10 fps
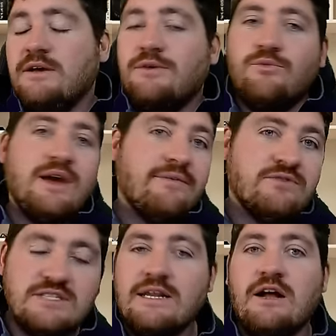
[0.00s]
we haven't
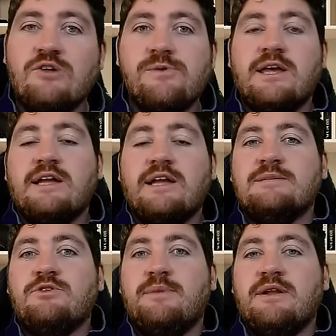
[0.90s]
seen Elrich against some
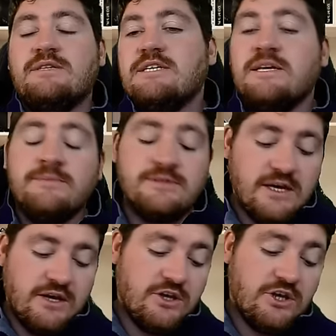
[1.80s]
of the better teams.
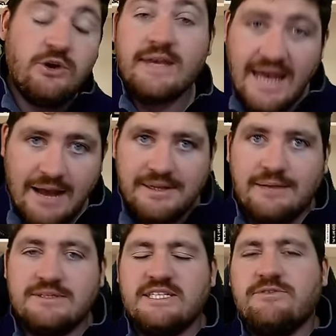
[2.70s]
You know, he can play
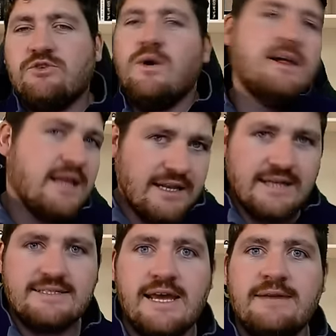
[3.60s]
number seven well. Let's
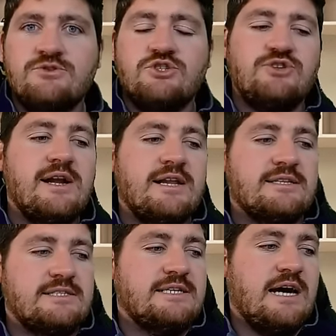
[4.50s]
take him to Australia and
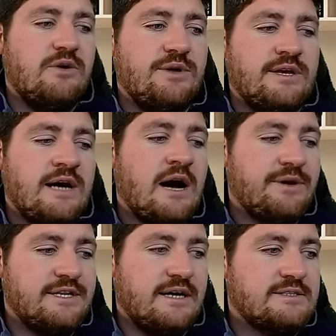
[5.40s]
see how he how he
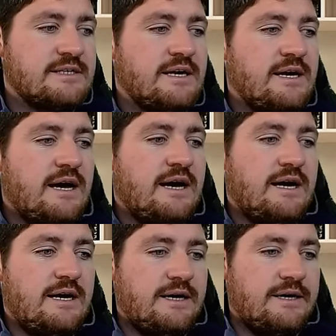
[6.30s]
does.
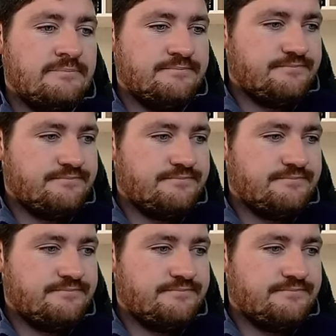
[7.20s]
Um,